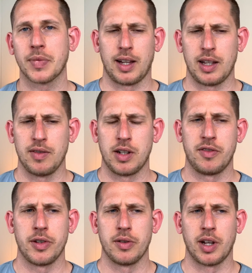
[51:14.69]
Even if
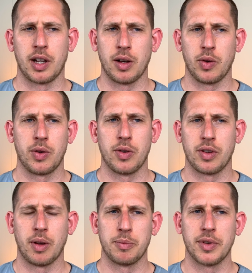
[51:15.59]
you like go through
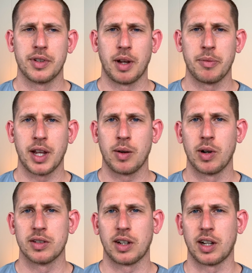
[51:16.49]
something where
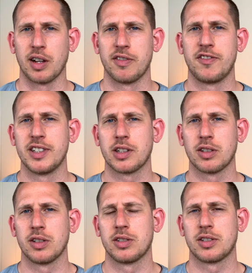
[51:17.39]
it's like a
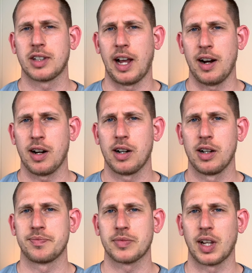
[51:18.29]
physical scare,
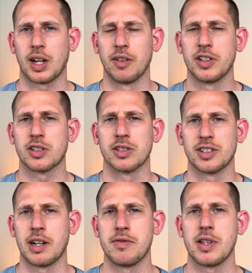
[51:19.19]
like a physical
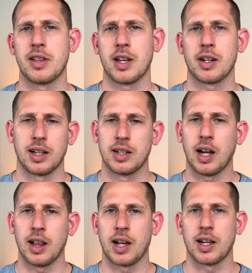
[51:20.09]
safety thing, not
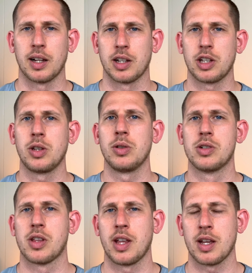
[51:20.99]
like a huge
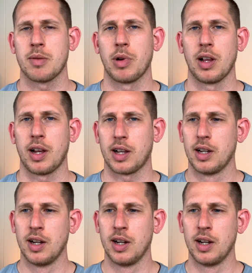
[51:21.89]
thing, but like,